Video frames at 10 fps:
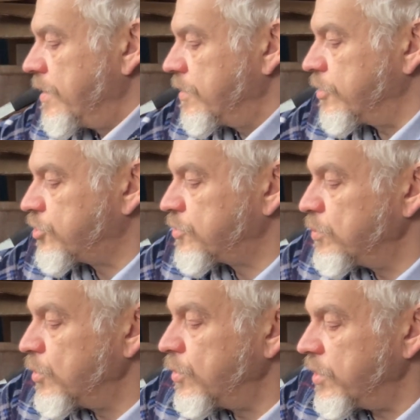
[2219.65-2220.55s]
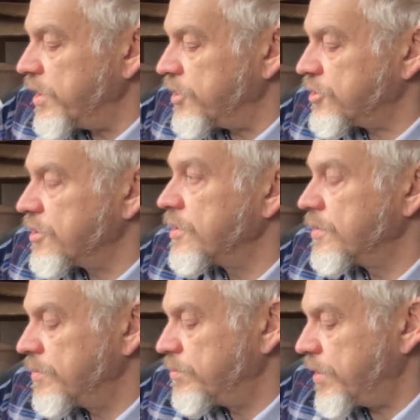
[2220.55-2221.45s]
the small-ish
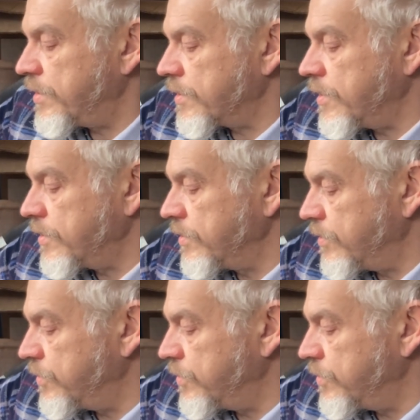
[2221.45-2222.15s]
bit of the garden that